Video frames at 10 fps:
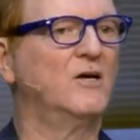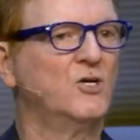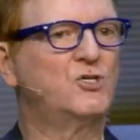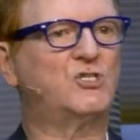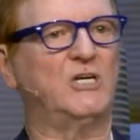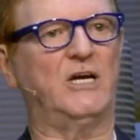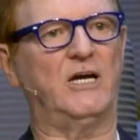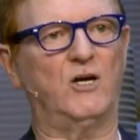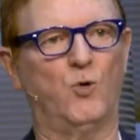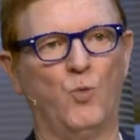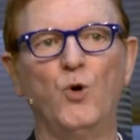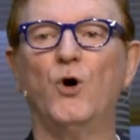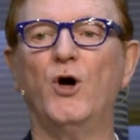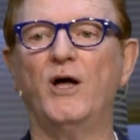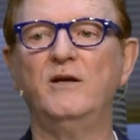she
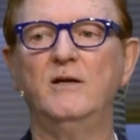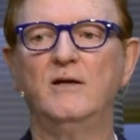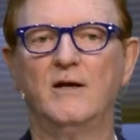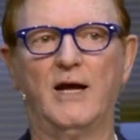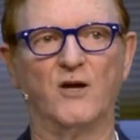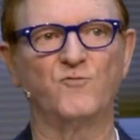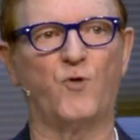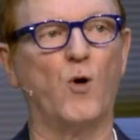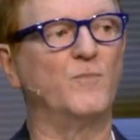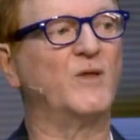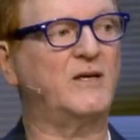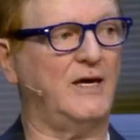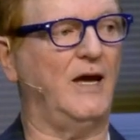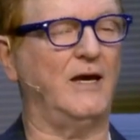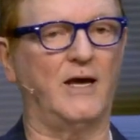would inform the
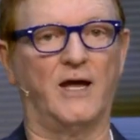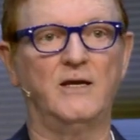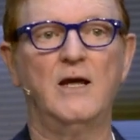king in